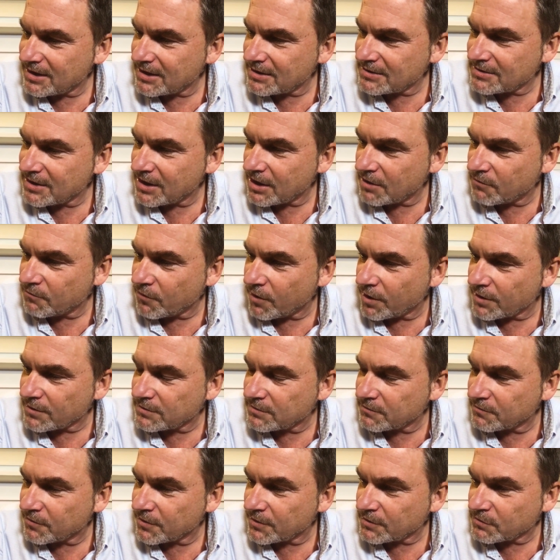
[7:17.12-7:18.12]
the advice
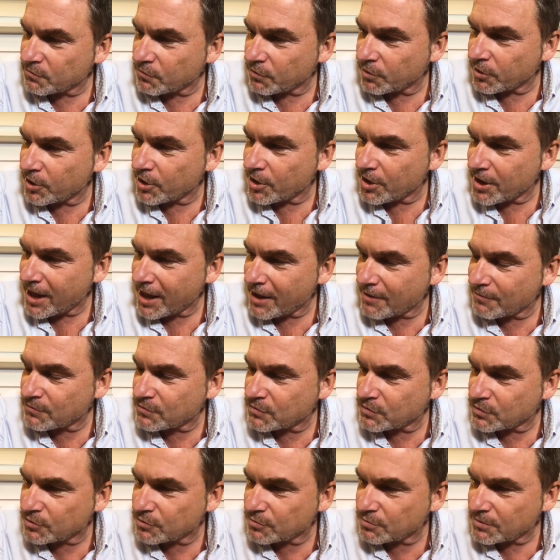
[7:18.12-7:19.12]
to, first of all, learn how
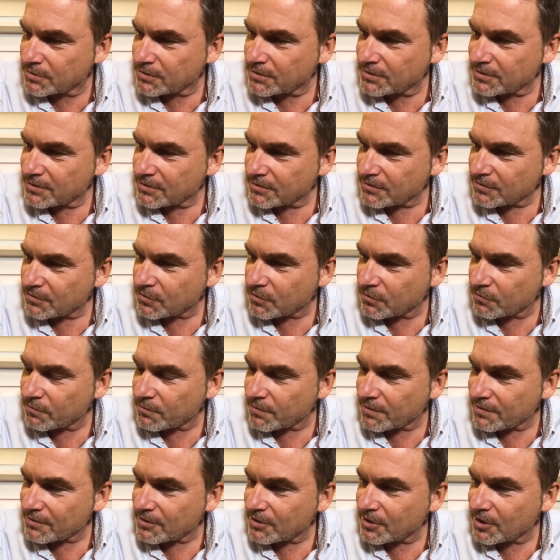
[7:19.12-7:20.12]
to sort of
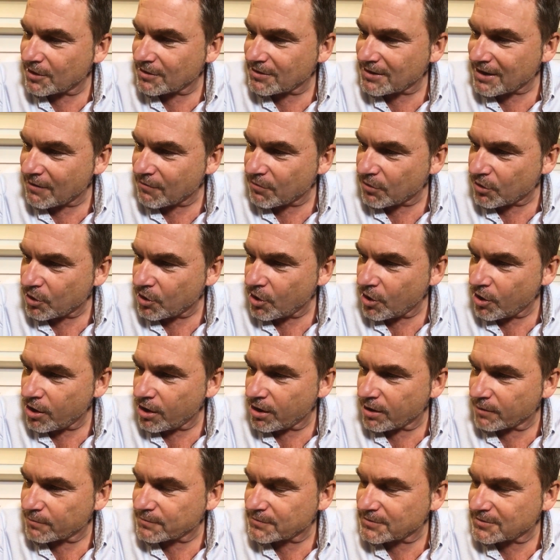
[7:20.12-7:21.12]
cut down the
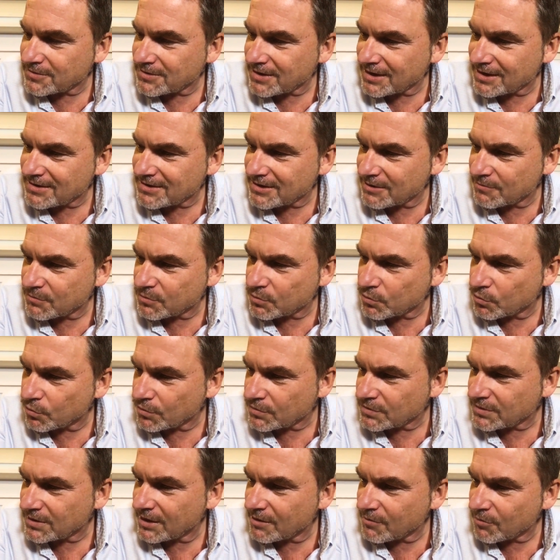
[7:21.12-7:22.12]
carbs, because they seem to
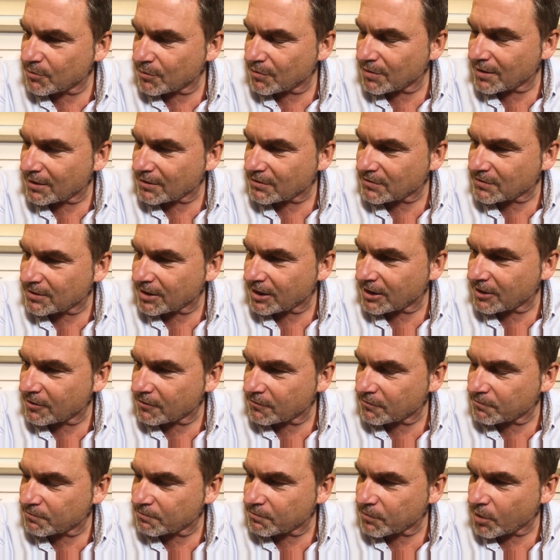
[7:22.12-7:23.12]
always keep you in that state
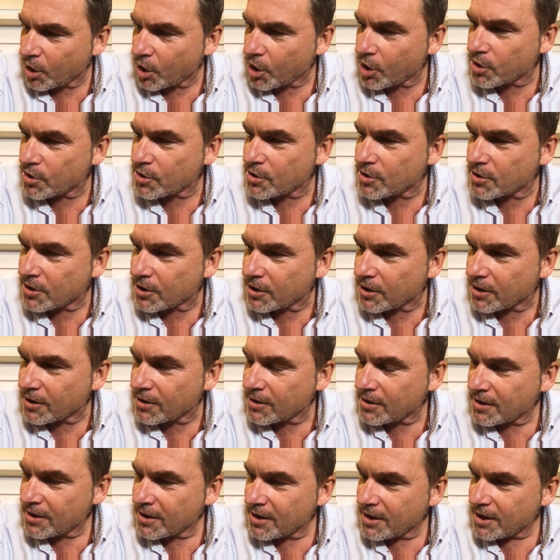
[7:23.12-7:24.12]
of hunger?
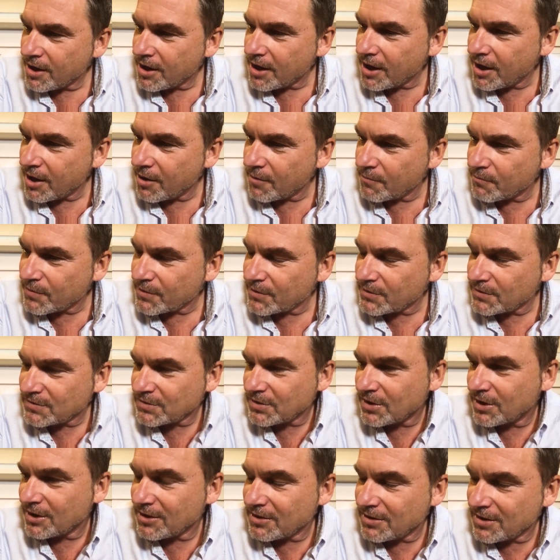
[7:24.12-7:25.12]
Because
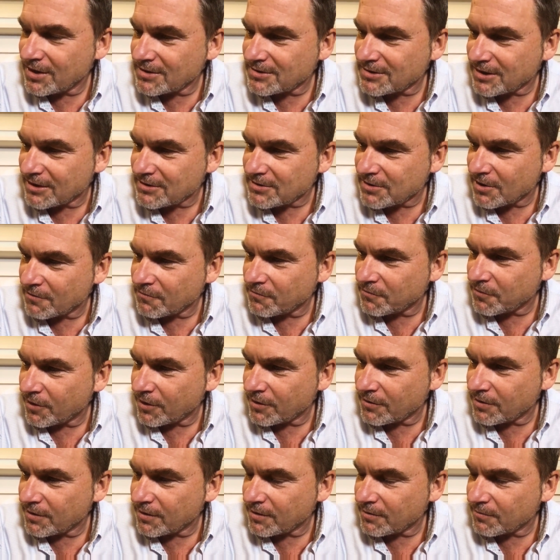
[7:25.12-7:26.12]
certainly these days I
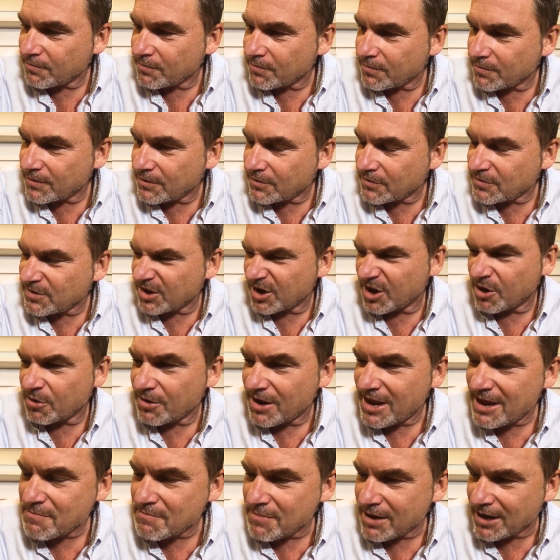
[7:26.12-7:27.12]
find that because I don't
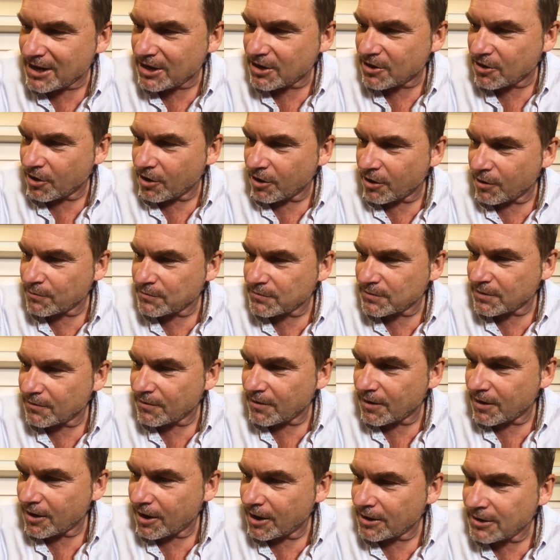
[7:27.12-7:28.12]
eat many carbs,
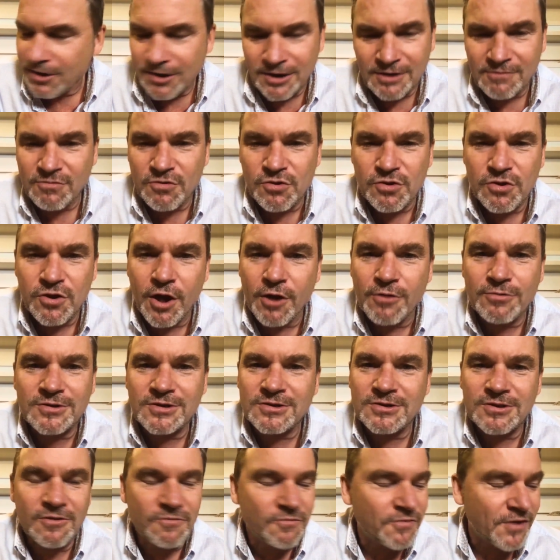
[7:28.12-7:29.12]
I don't even
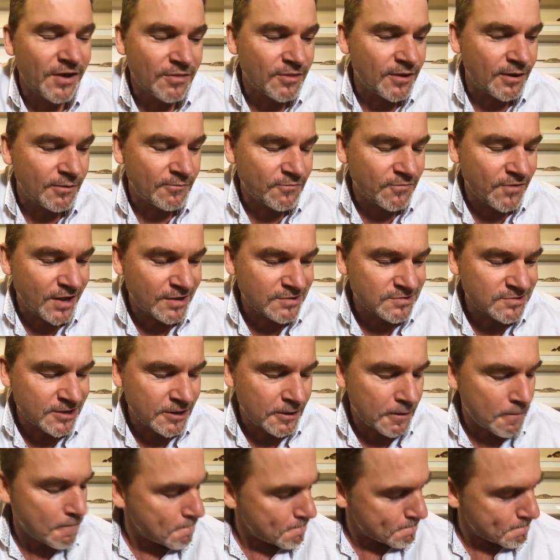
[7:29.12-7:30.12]
notice the fact that I'm fasting.